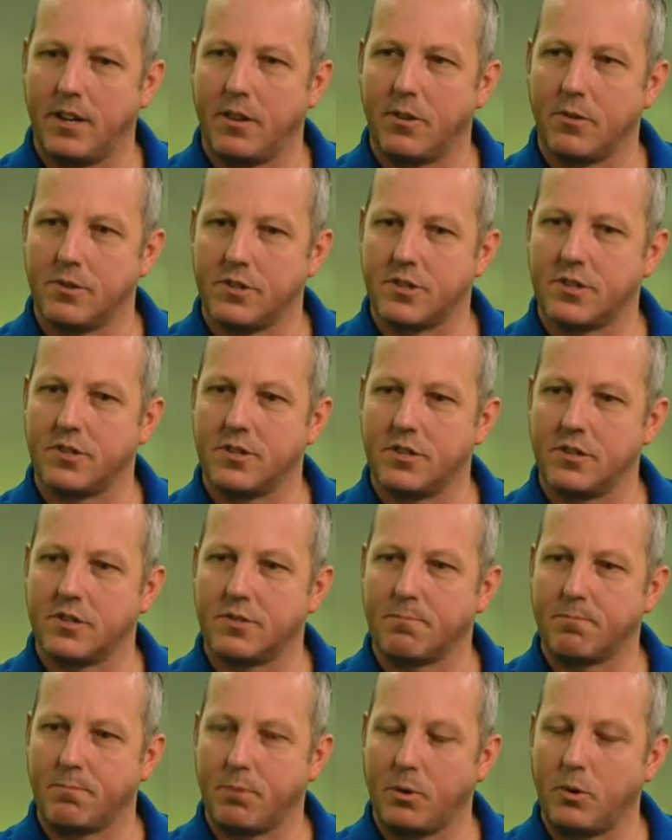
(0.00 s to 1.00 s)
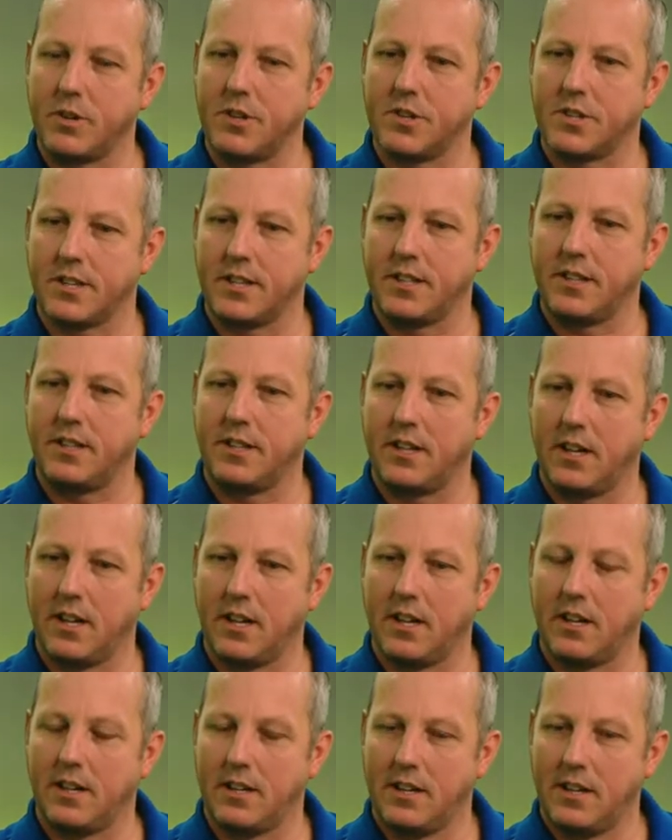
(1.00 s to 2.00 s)
There's points in
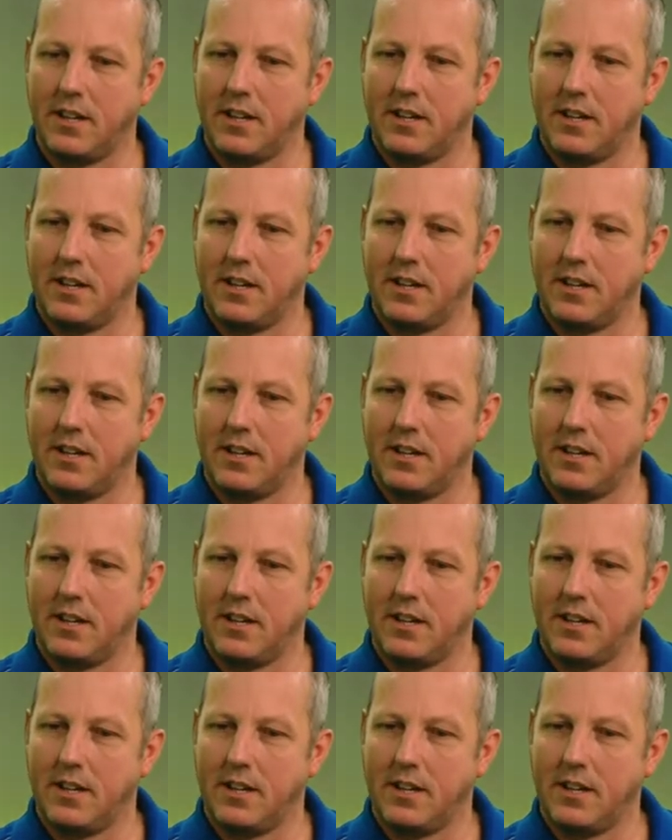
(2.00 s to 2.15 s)
a